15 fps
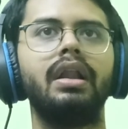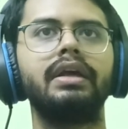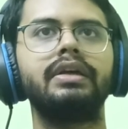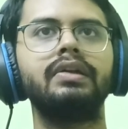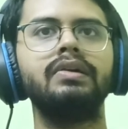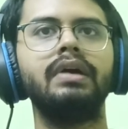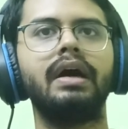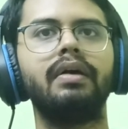
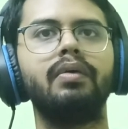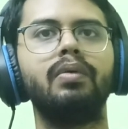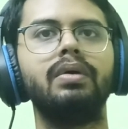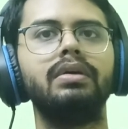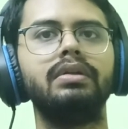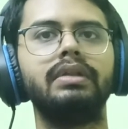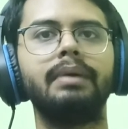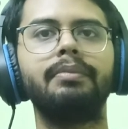like, you
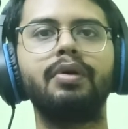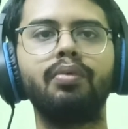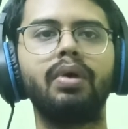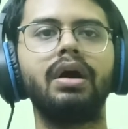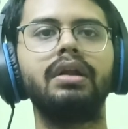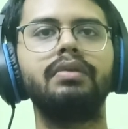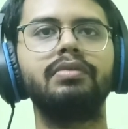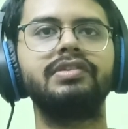know, number
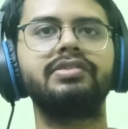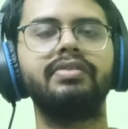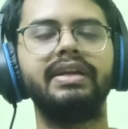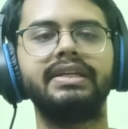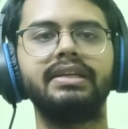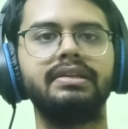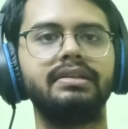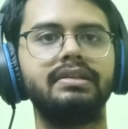1 was
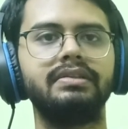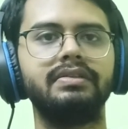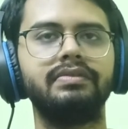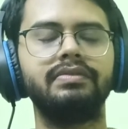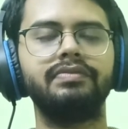created